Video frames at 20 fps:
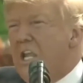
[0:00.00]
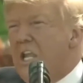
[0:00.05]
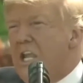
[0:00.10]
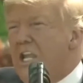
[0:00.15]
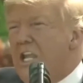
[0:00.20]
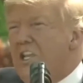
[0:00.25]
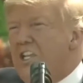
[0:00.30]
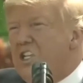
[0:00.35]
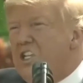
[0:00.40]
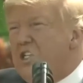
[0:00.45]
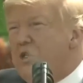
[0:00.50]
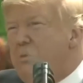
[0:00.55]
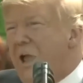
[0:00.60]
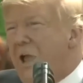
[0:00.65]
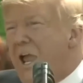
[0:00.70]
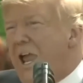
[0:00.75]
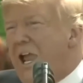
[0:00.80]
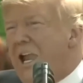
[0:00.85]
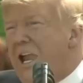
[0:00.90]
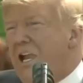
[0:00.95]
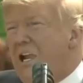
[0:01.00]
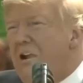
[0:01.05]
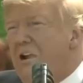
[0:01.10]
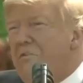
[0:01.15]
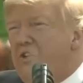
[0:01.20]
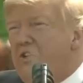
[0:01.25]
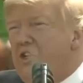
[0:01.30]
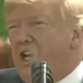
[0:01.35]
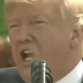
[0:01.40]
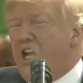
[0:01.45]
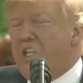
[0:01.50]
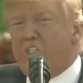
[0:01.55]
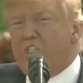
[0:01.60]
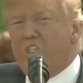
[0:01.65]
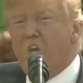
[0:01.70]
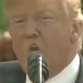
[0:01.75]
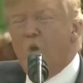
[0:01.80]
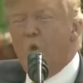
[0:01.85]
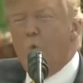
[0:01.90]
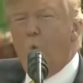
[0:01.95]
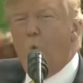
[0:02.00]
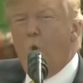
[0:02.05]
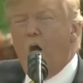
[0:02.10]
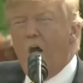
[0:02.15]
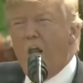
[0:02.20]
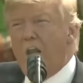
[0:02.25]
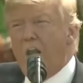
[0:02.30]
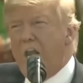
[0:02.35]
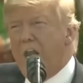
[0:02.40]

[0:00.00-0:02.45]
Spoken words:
in the span of just one